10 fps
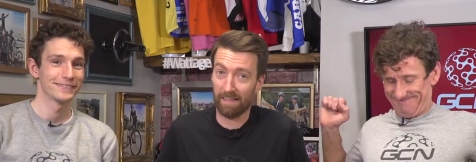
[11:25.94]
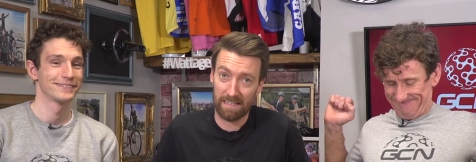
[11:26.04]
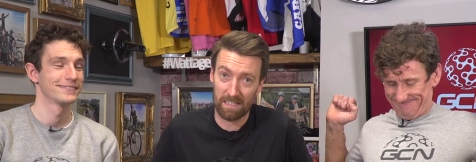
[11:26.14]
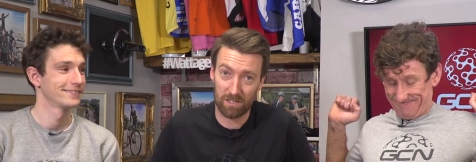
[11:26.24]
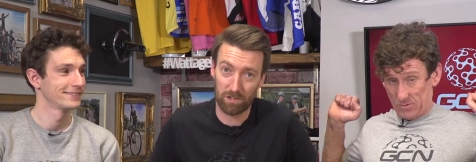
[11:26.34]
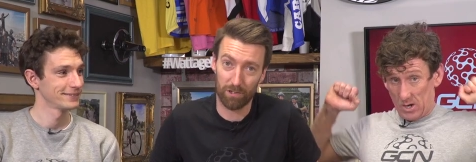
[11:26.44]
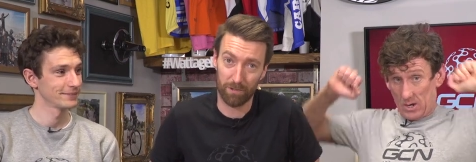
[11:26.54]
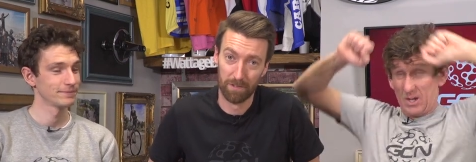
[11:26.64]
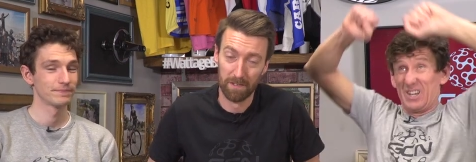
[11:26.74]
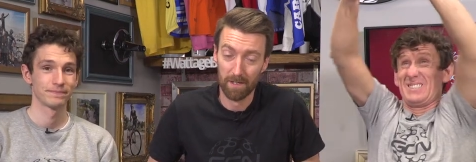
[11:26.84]
Speaker 1: That is true.
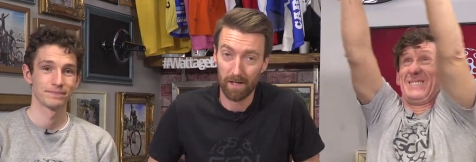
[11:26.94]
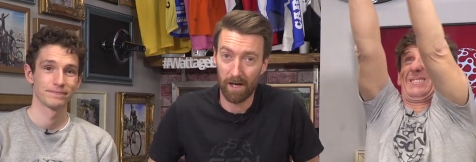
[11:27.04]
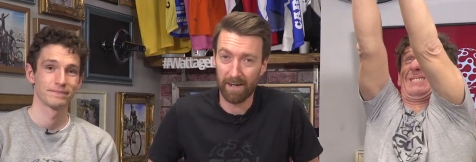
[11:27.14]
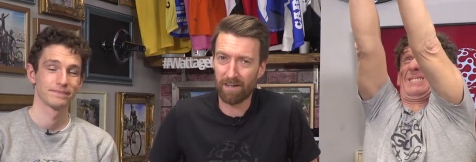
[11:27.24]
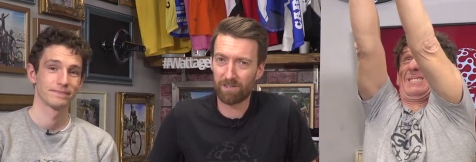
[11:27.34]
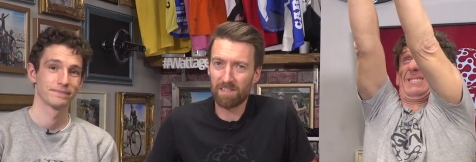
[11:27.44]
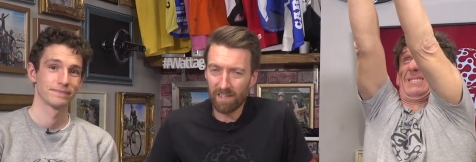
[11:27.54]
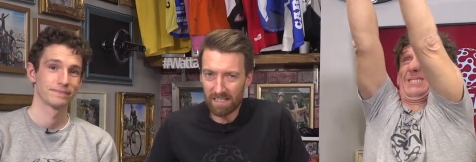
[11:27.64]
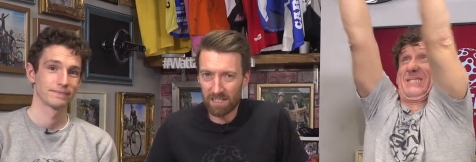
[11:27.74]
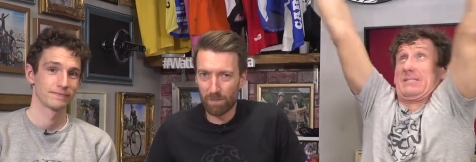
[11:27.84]
Uh, now, some
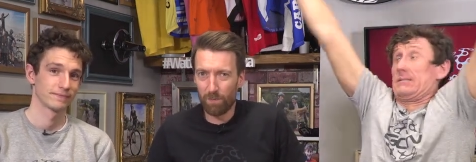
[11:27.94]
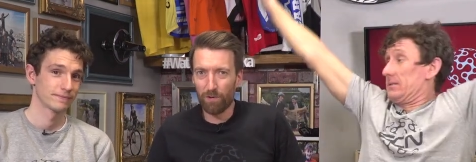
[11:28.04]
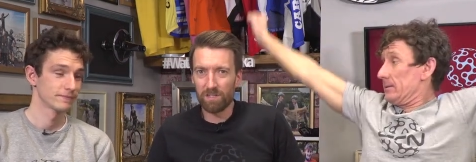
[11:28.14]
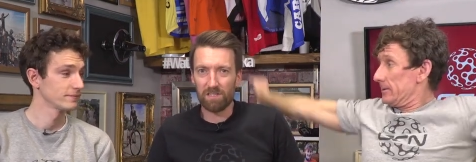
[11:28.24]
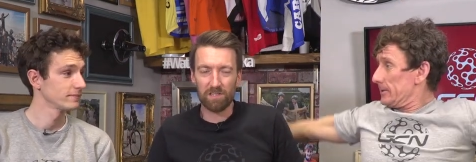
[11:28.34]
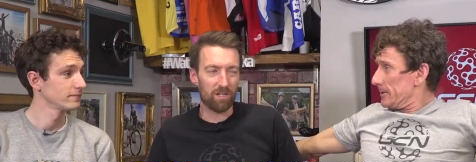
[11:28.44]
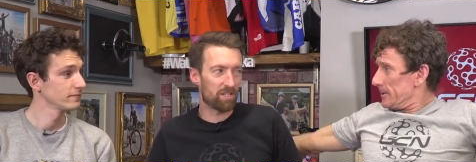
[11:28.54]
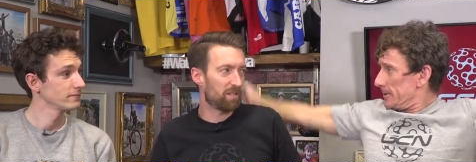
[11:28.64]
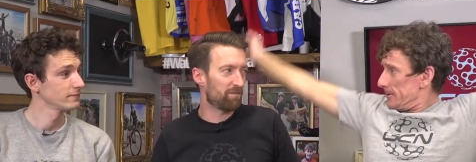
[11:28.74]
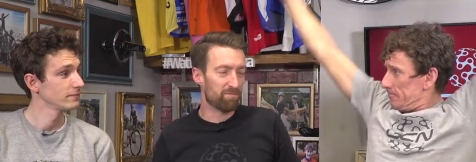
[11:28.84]
slightly disappointing news,
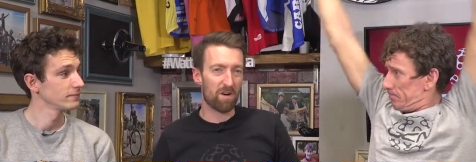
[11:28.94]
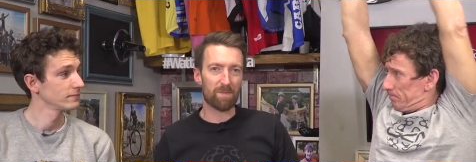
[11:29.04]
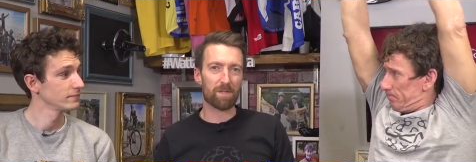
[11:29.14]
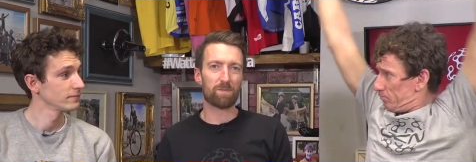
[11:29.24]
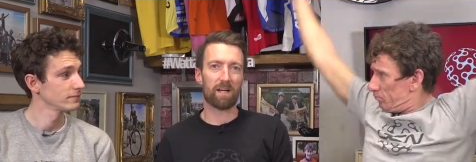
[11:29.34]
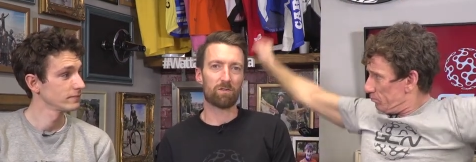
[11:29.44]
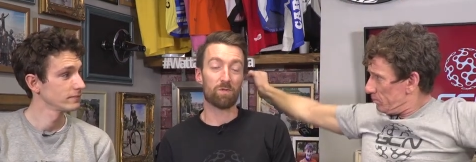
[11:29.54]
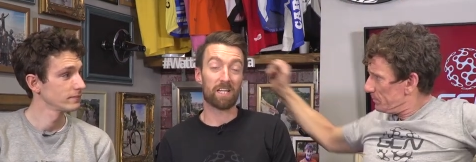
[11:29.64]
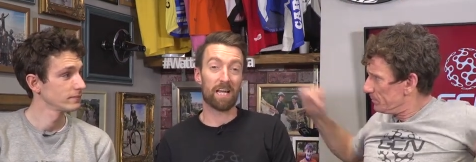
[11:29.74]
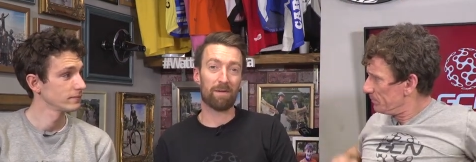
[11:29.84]
certainly from my perspective,
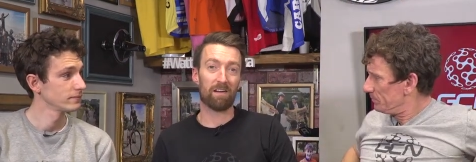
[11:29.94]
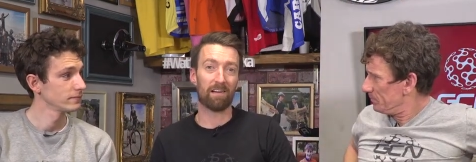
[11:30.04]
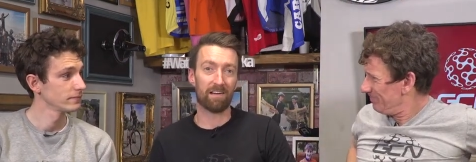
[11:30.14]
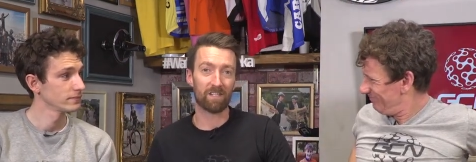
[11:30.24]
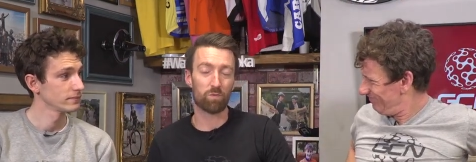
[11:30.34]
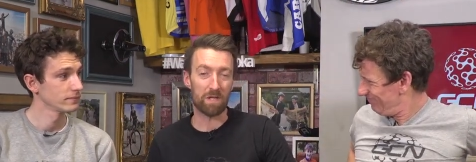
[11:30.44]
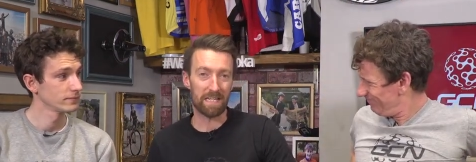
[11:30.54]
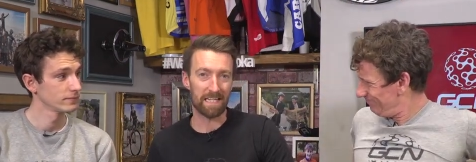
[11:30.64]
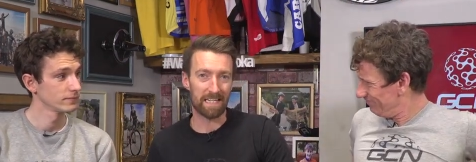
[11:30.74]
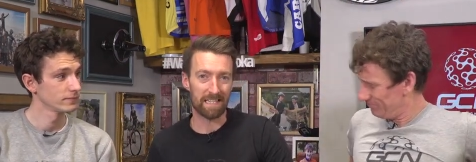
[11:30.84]
which came out last week,
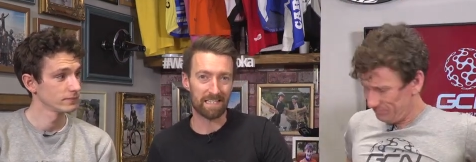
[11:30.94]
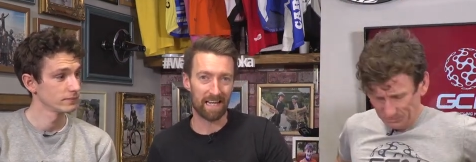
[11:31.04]
is